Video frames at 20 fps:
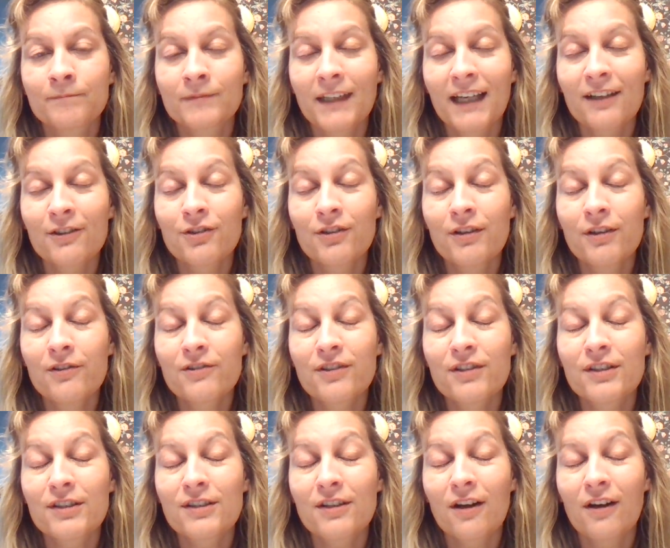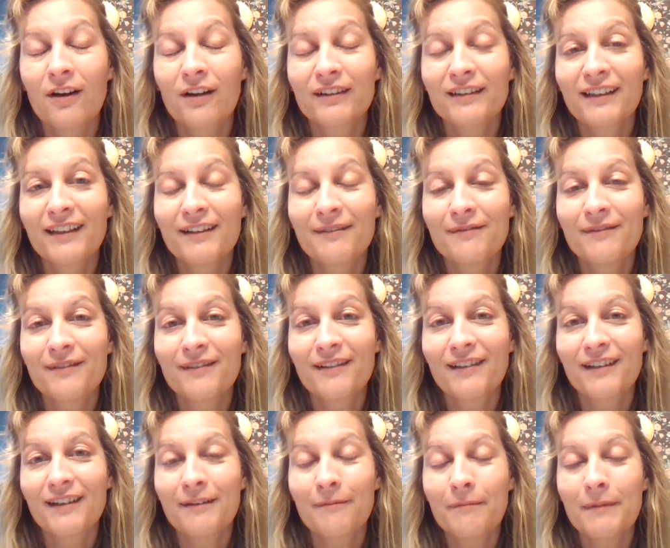Actually, there's a song, and
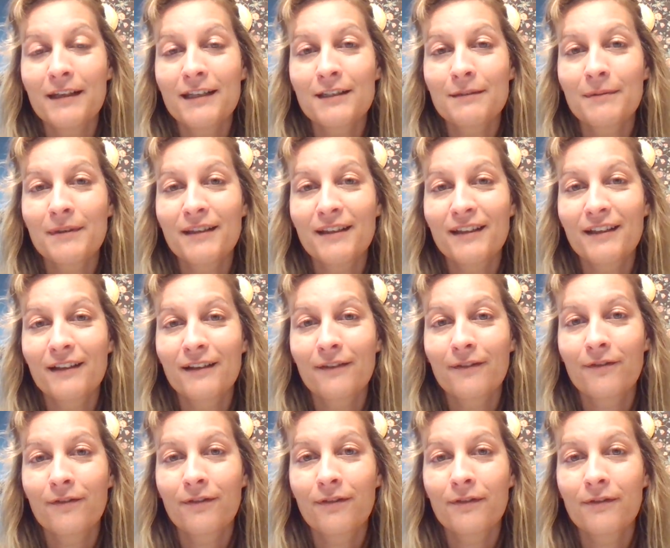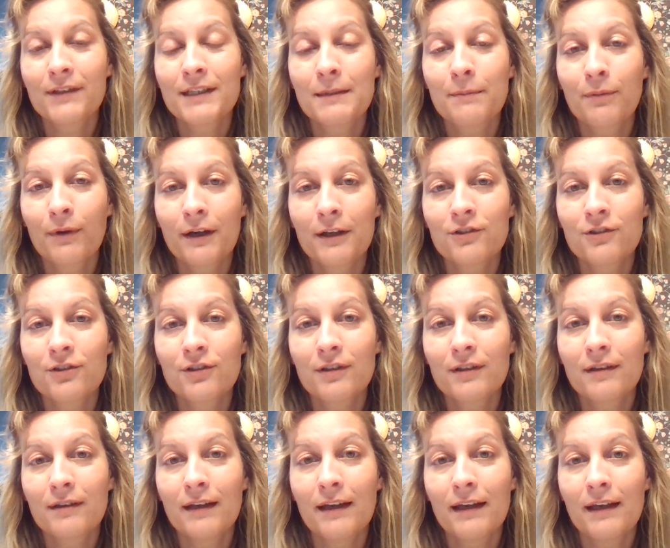it makes me think of
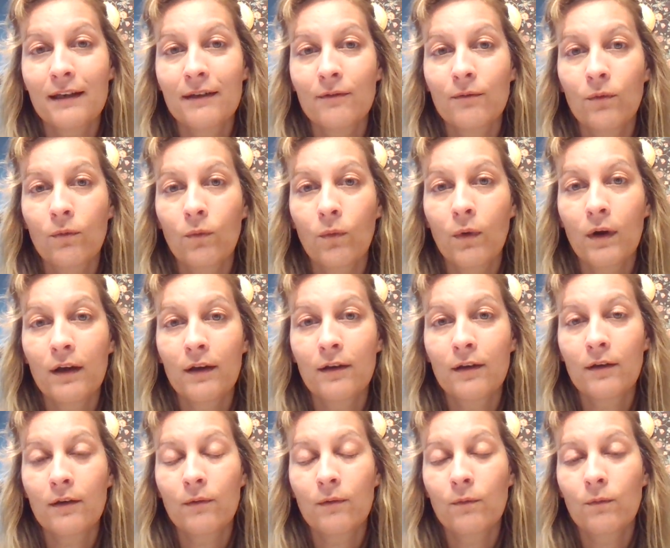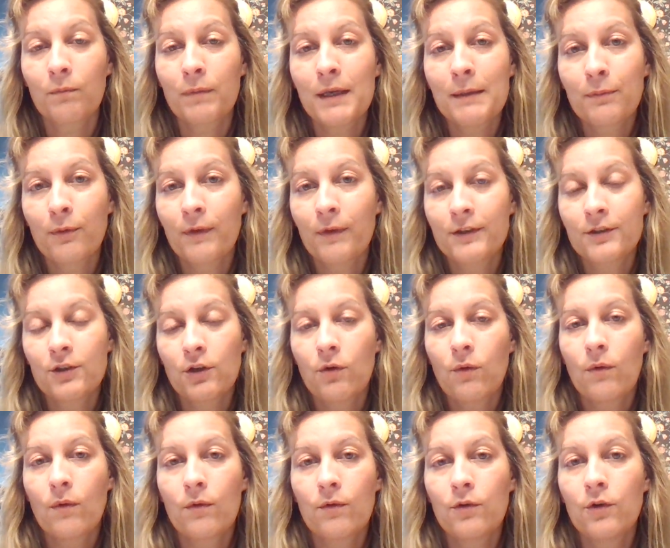depression and what people that
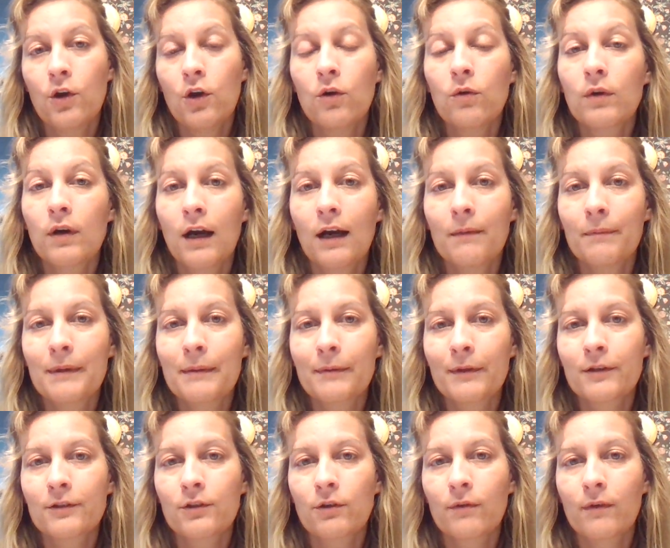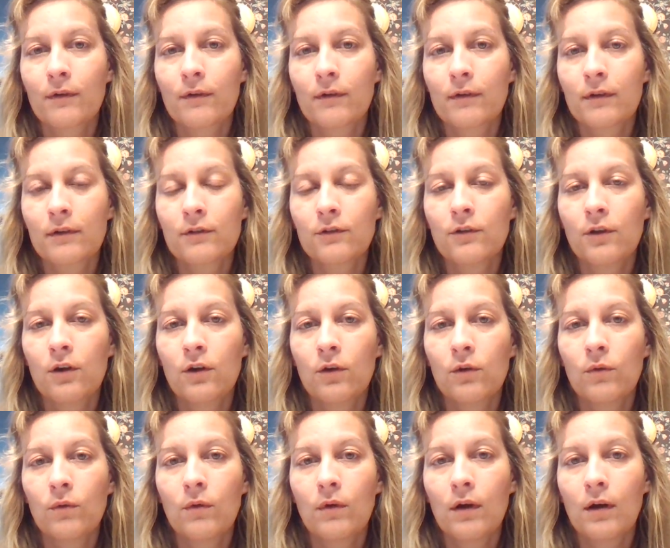don't know God, people that don't
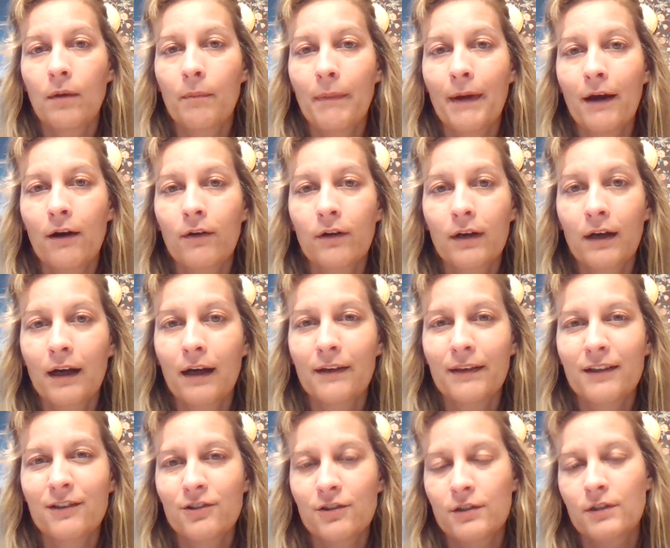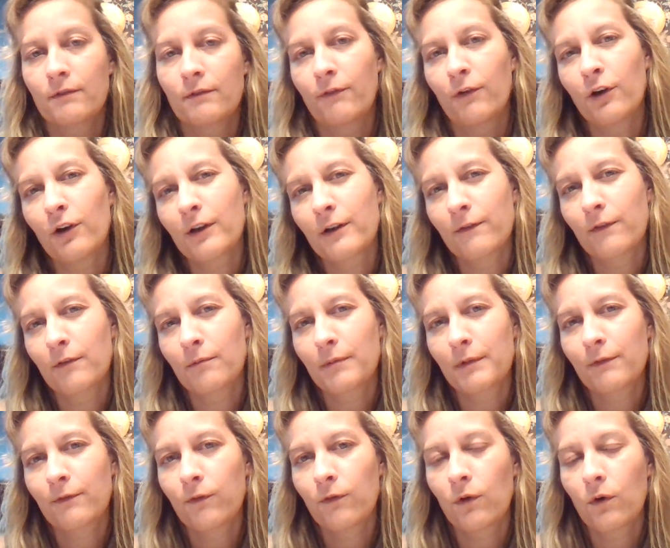know about God, that just have heard of him
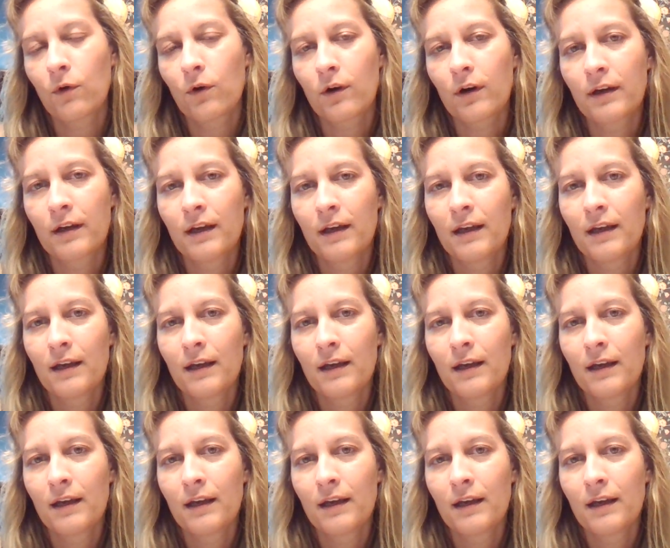before,